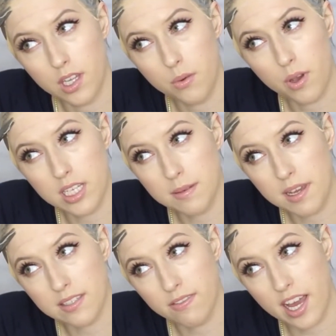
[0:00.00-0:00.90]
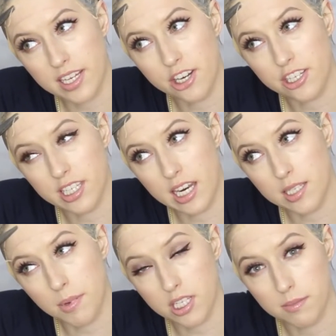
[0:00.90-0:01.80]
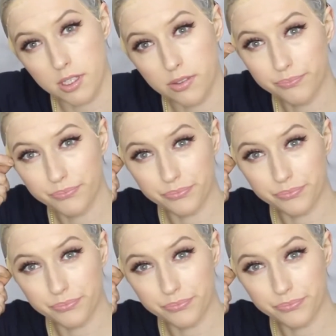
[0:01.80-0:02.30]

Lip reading: You want it to be as flat to your skin as possible.